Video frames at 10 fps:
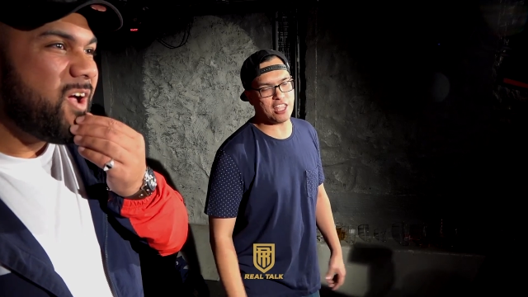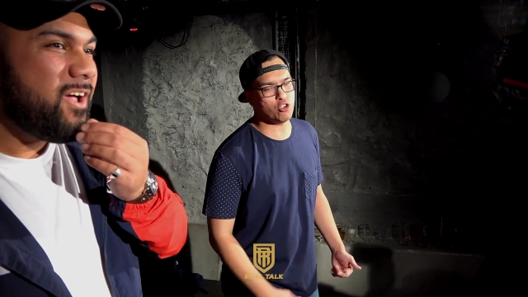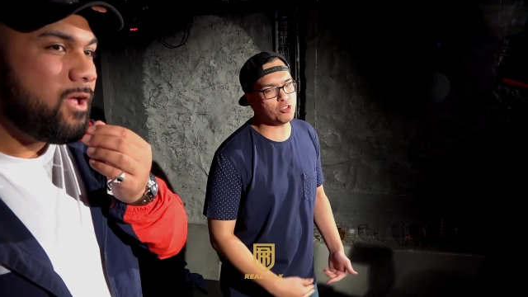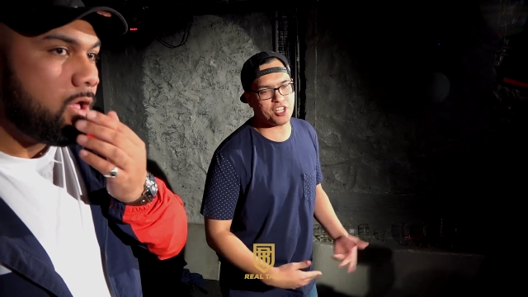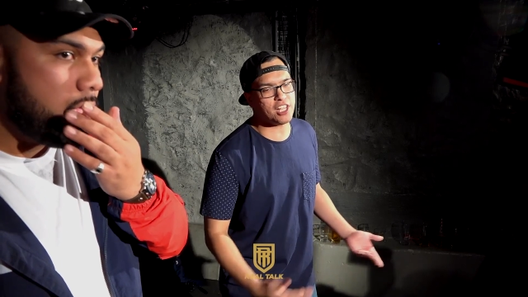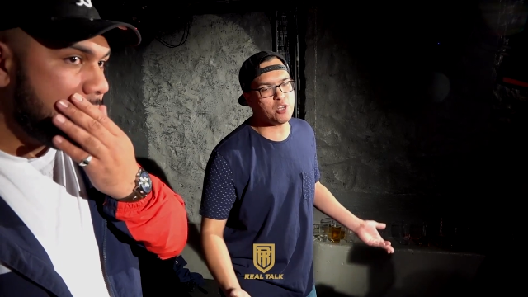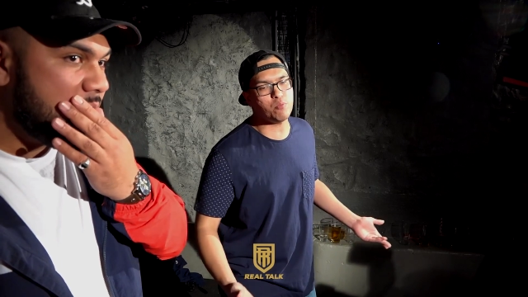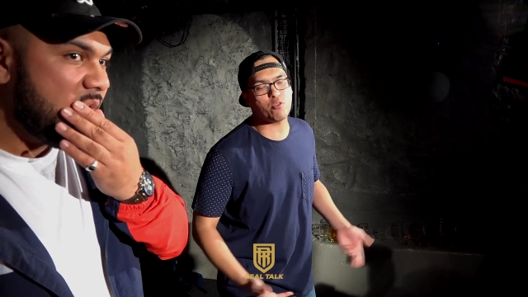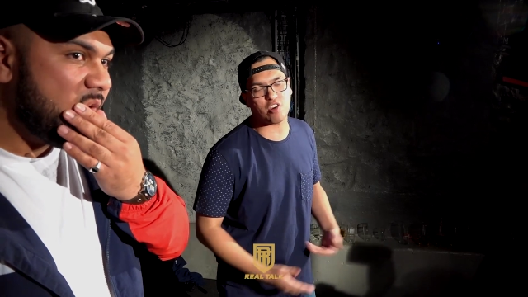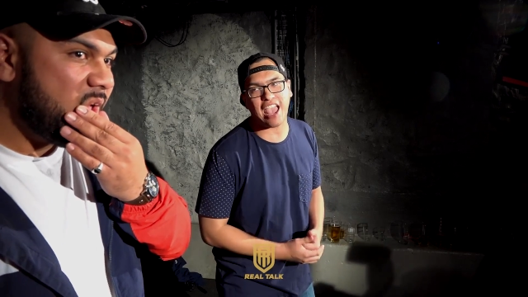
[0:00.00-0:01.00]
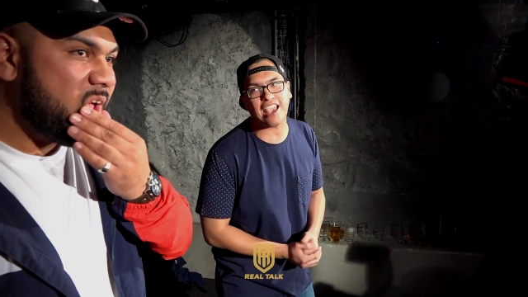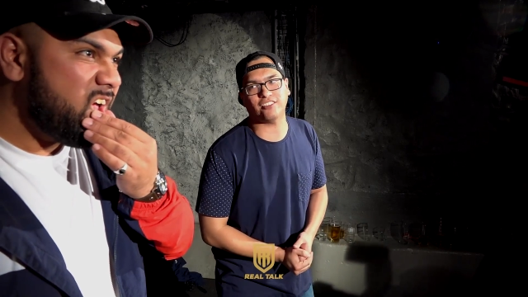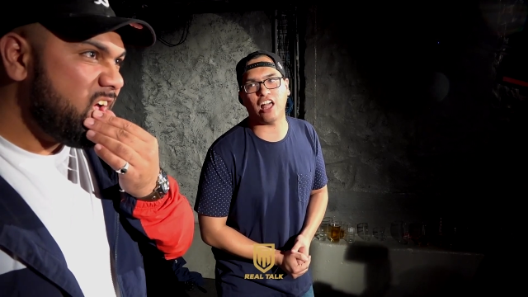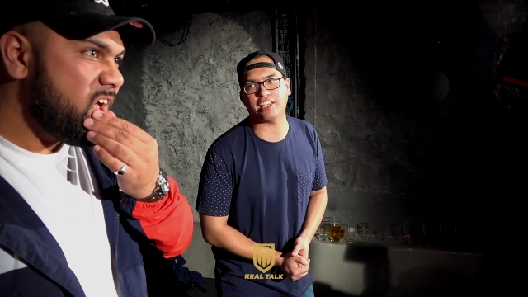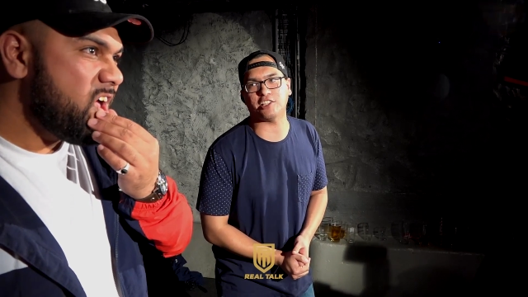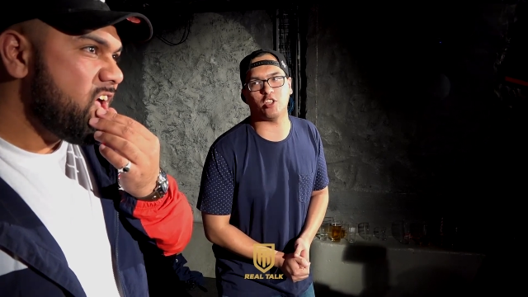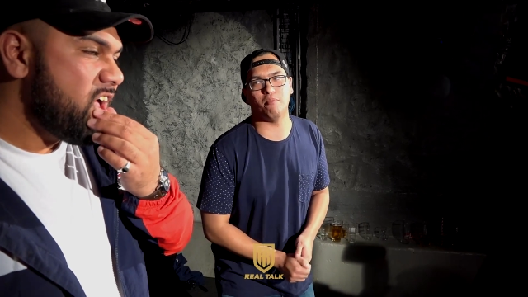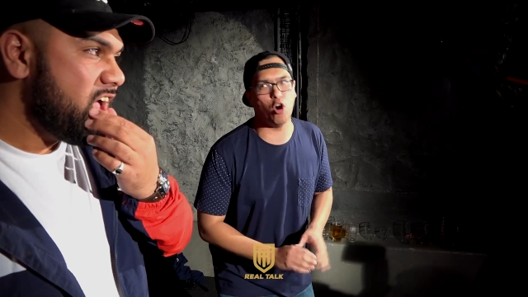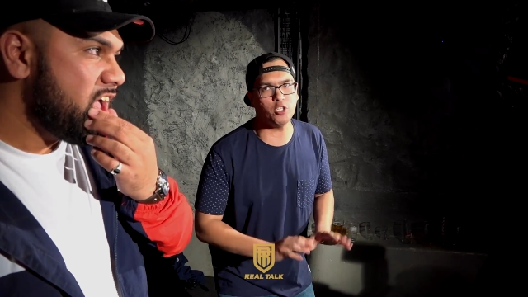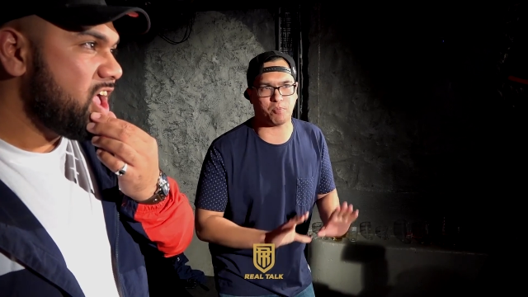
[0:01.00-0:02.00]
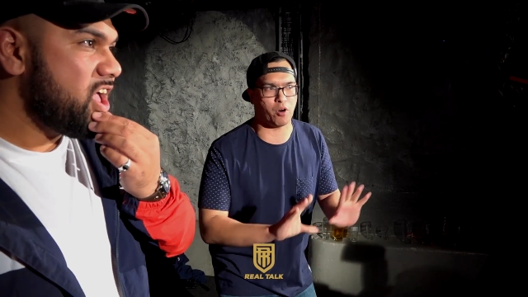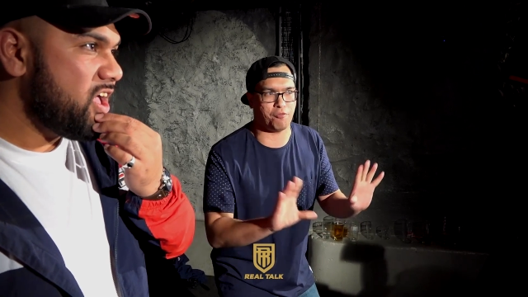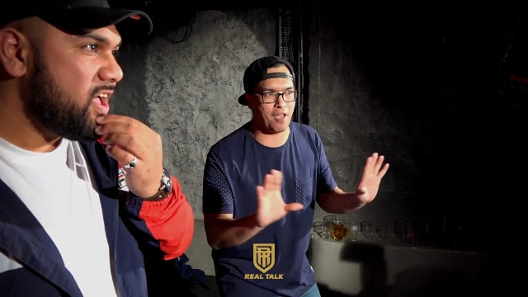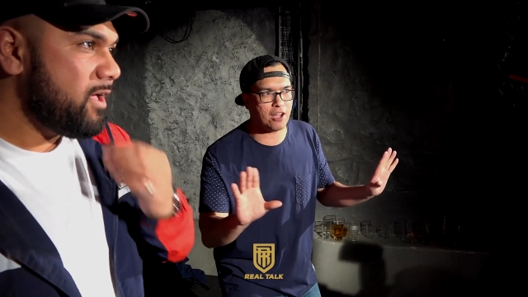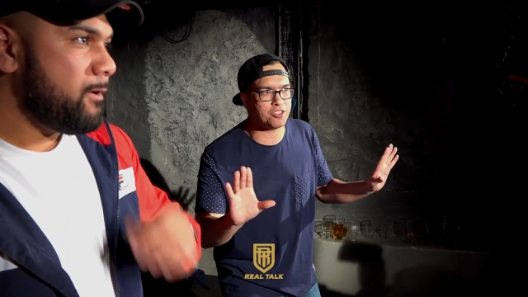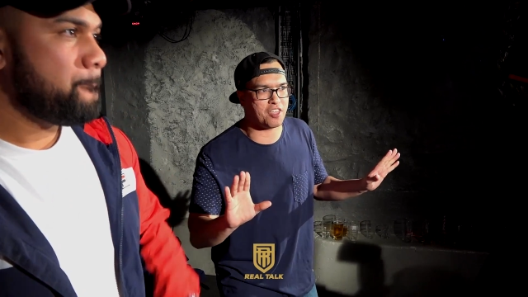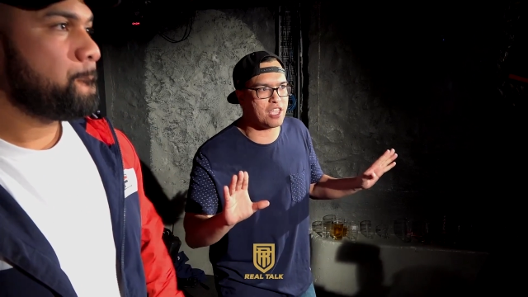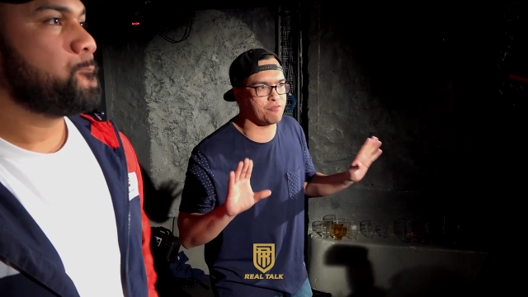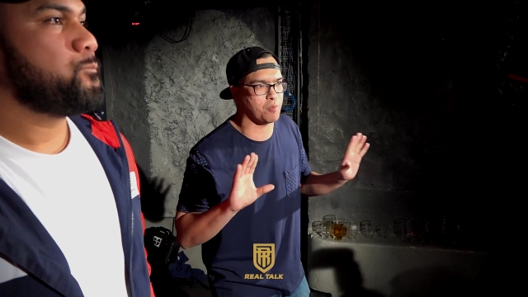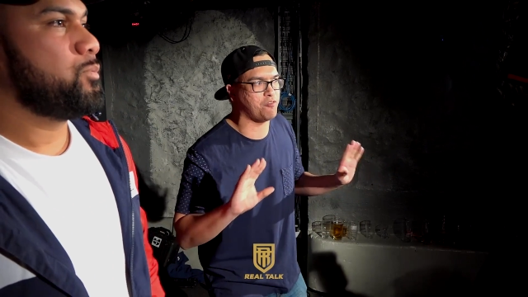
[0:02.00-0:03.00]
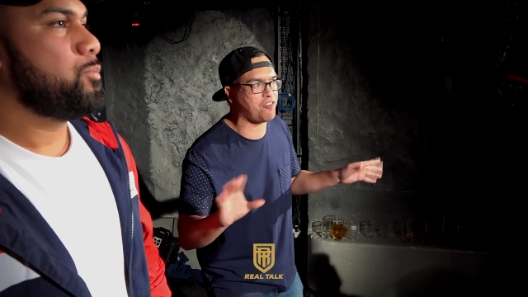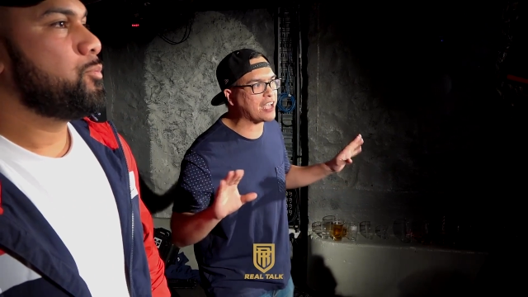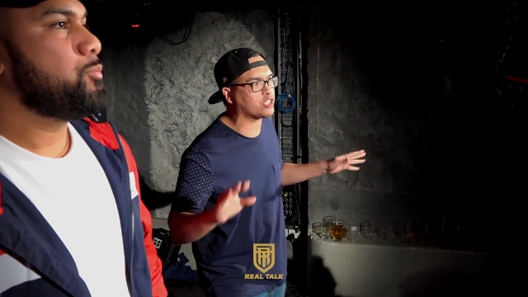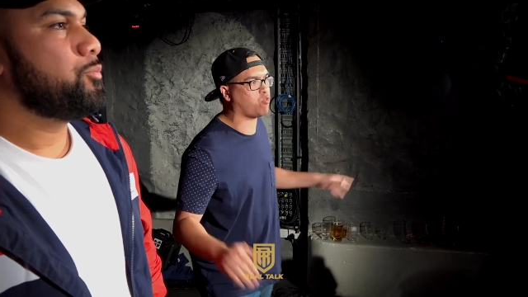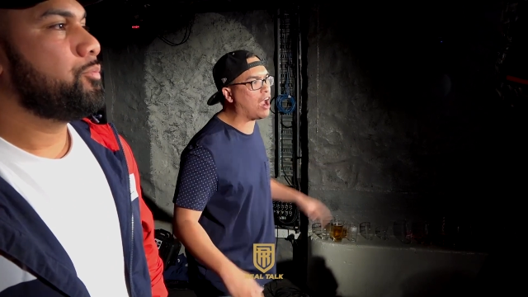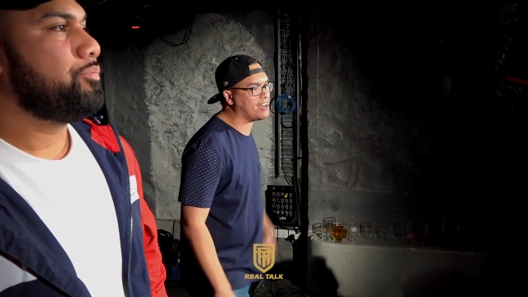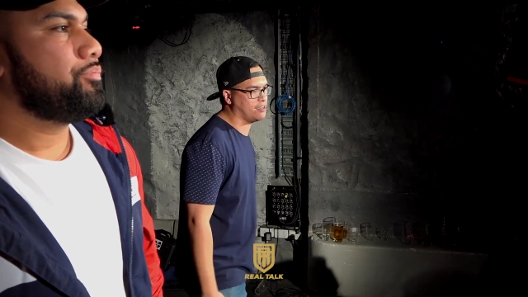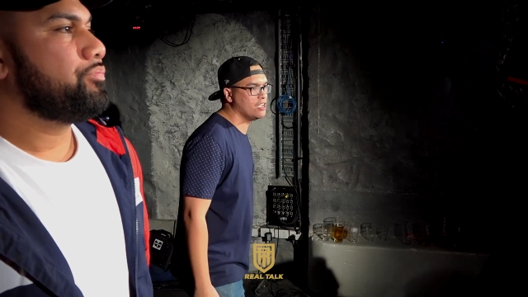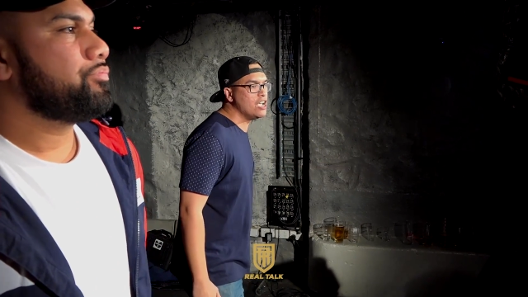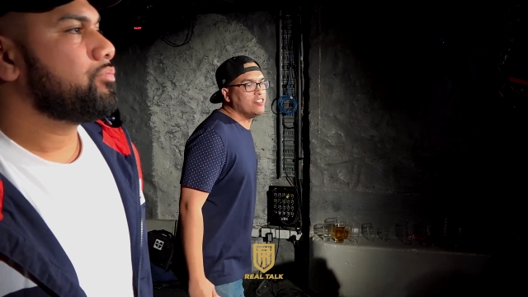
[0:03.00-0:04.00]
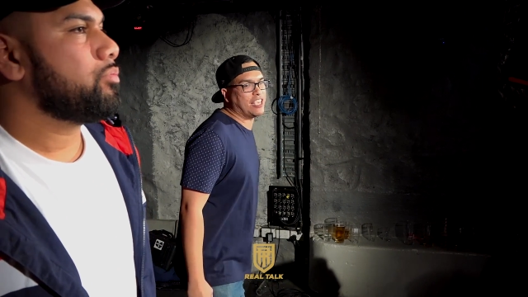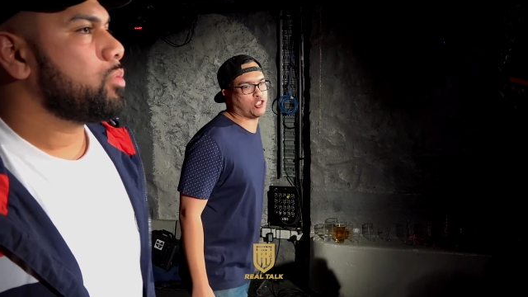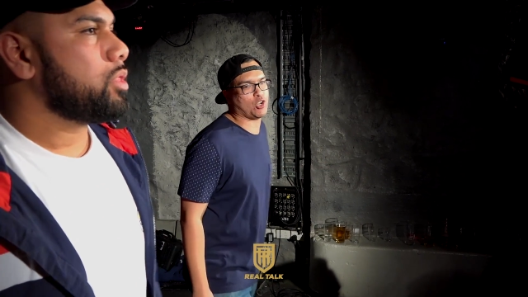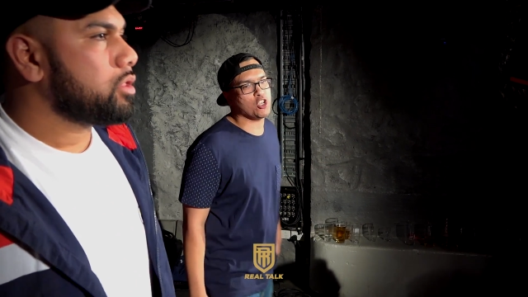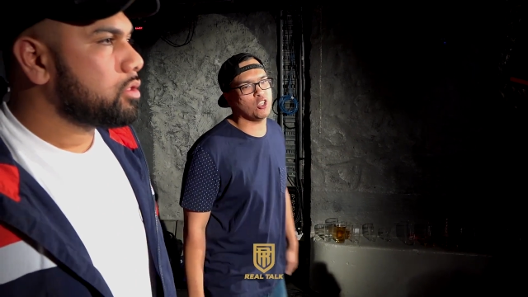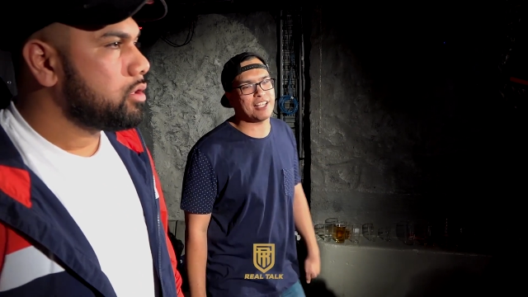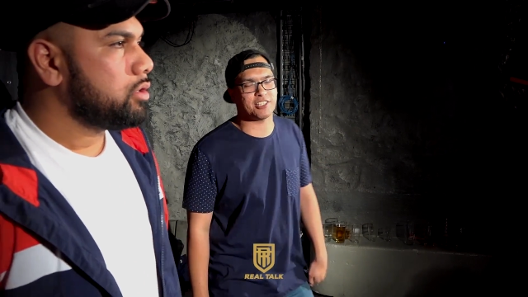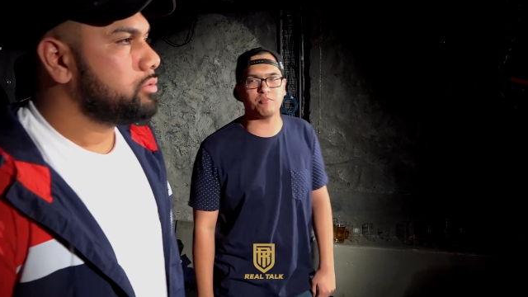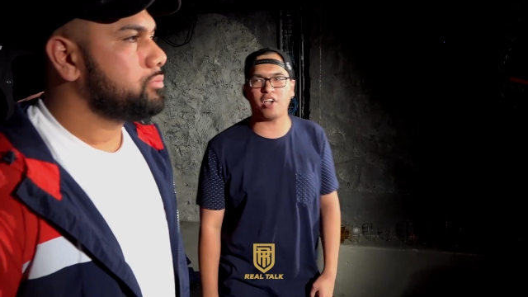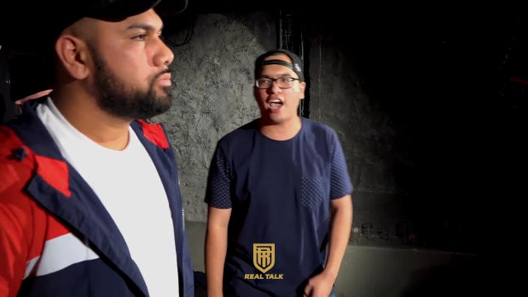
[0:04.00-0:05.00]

Speaker 1: and New Zealand would react like it's the most profound thing from F A Q's writing. They treat you like some